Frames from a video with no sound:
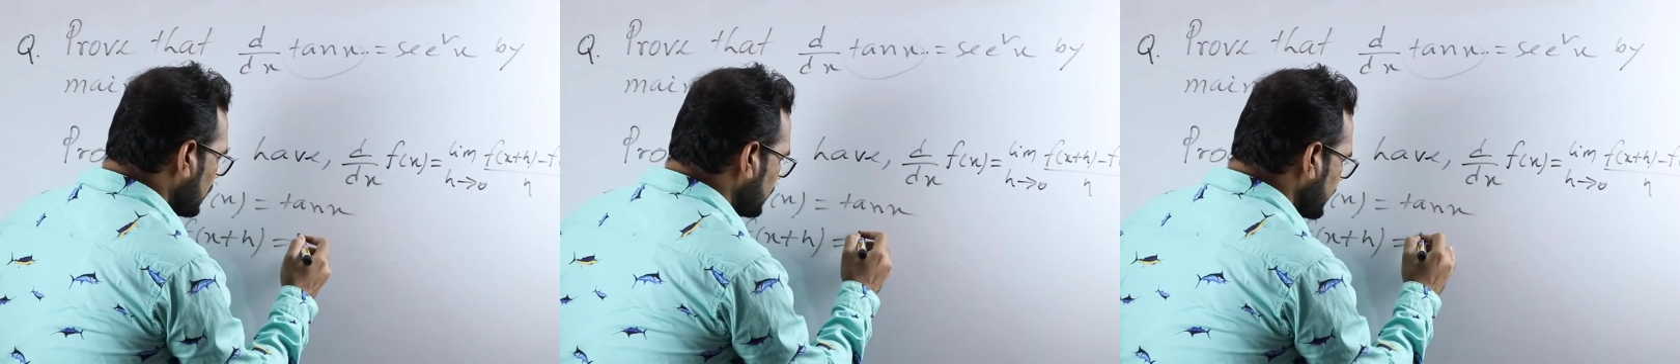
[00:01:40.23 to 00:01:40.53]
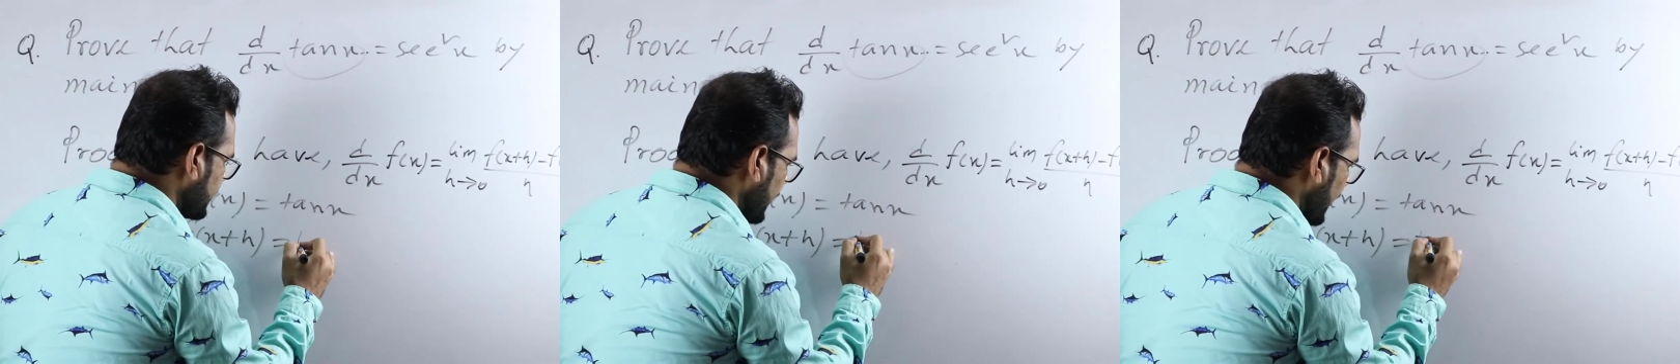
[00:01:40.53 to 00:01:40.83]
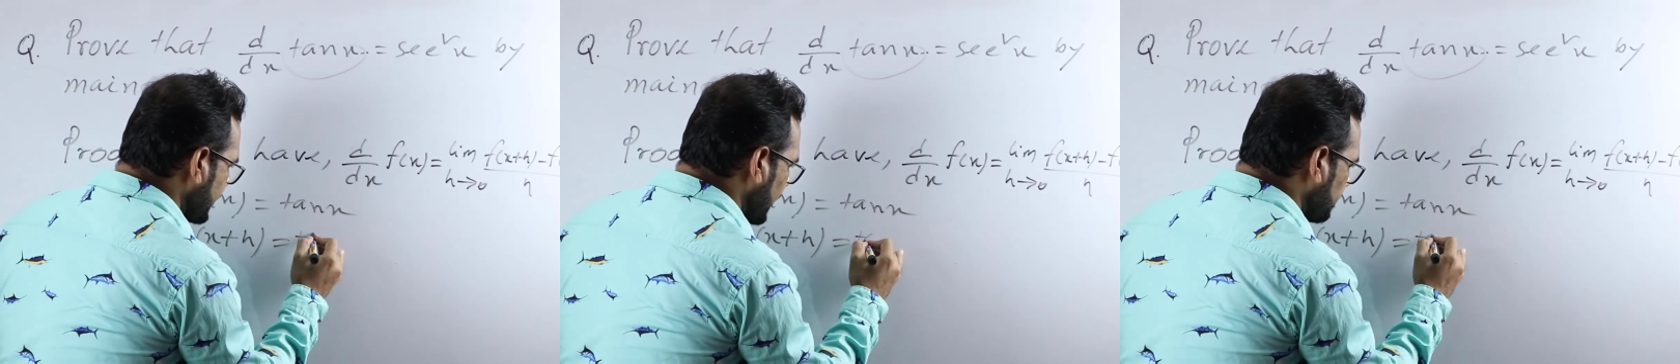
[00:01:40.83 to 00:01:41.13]
this
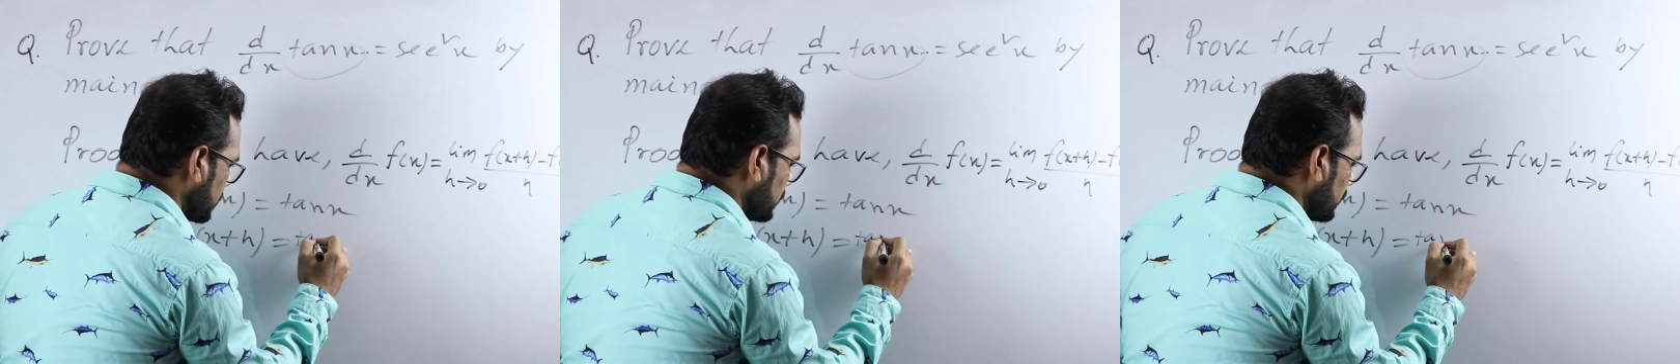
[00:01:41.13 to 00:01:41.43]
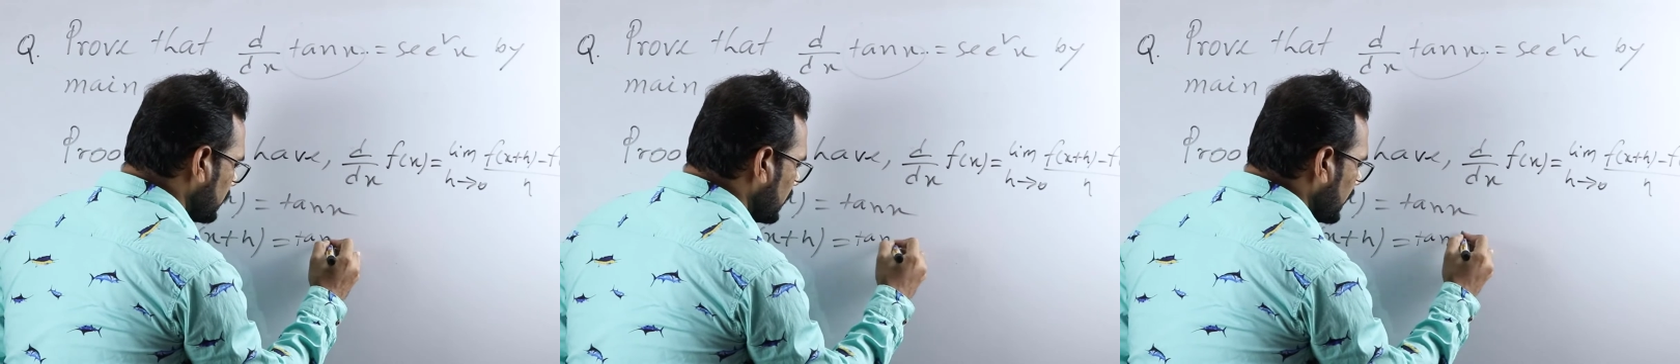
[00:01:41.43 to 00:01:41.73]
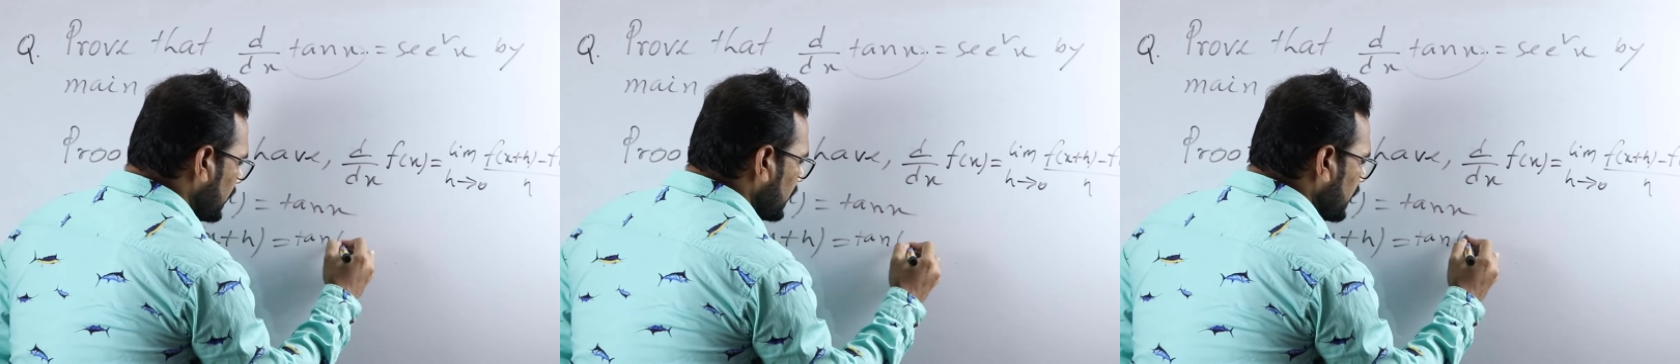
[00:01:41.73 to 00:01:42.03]
x have to
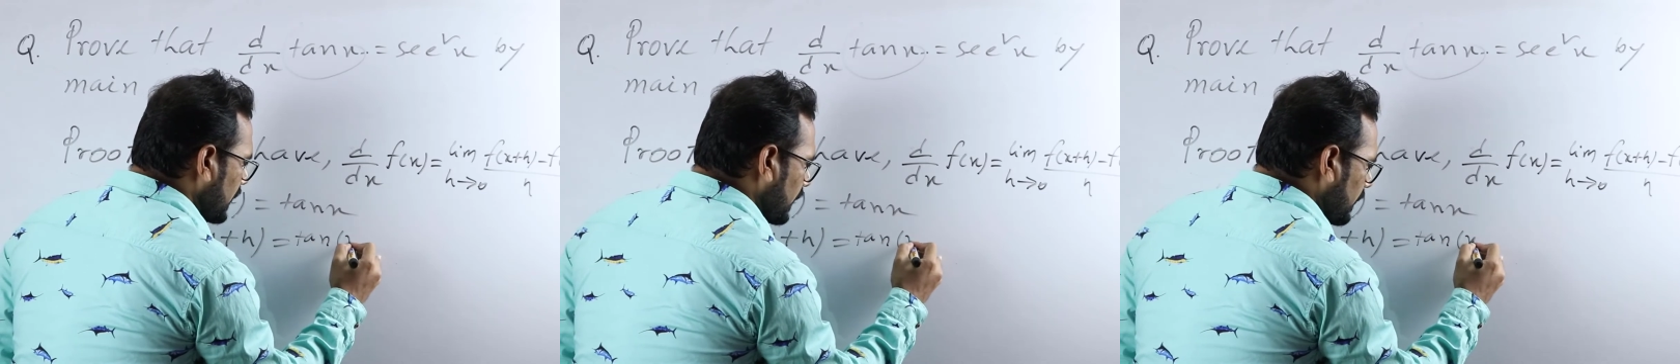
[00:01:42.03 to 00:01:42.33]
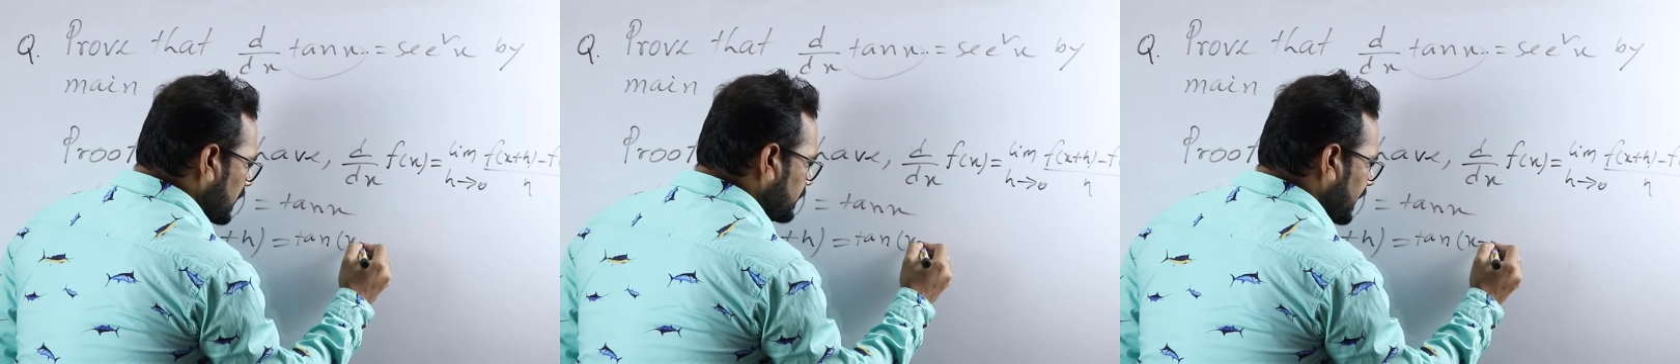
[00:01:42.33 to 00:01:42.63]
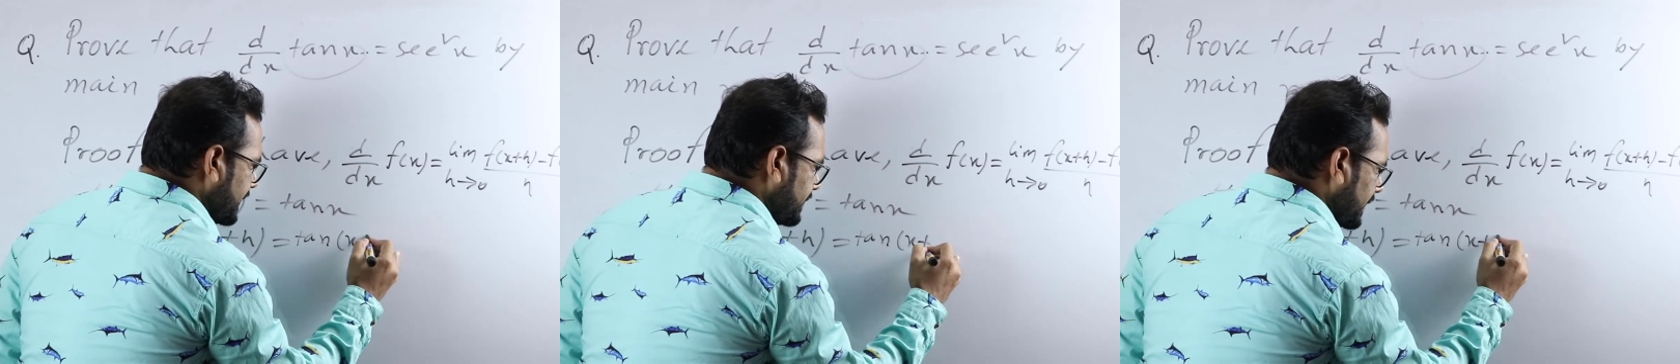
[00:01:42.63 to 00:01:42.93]
replace
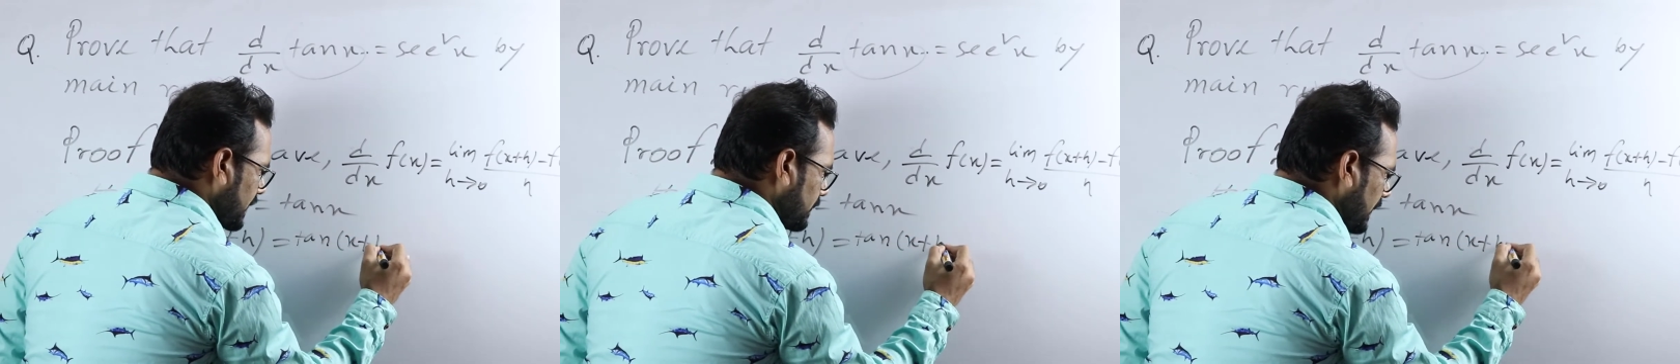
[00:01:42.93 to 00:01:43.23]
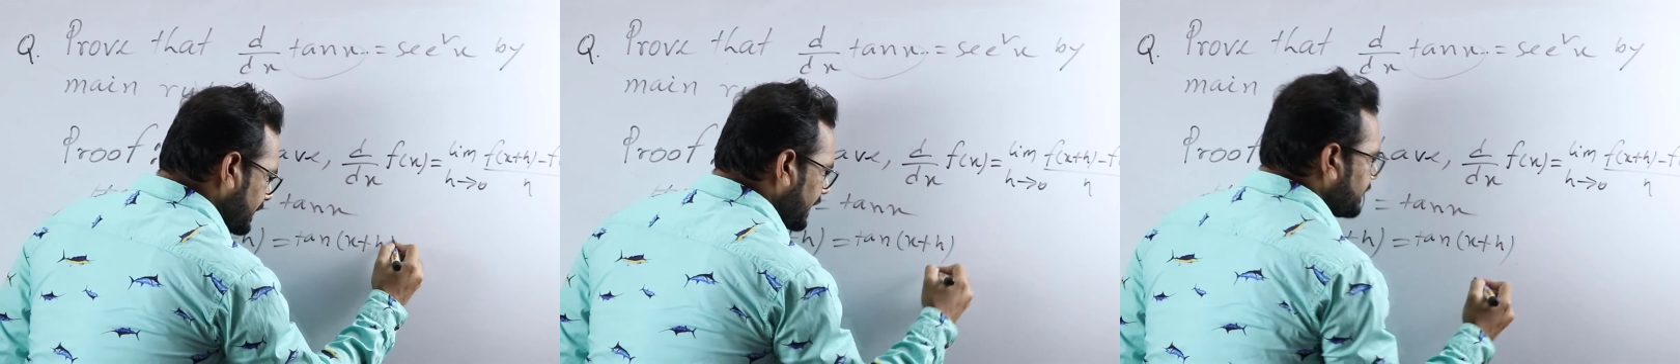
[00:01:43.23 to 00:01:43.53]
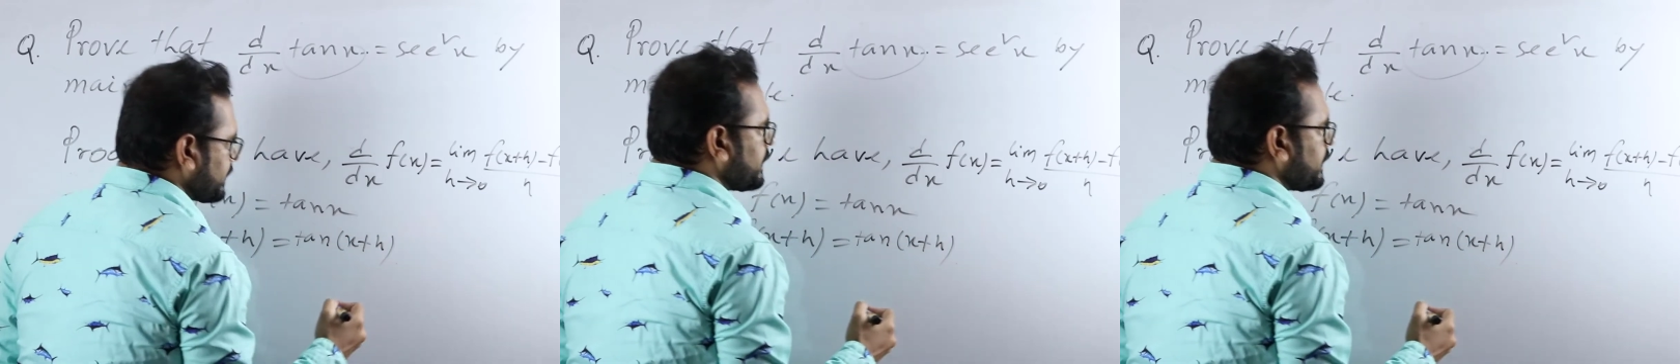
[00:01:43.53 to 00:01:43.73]
by using x plus a.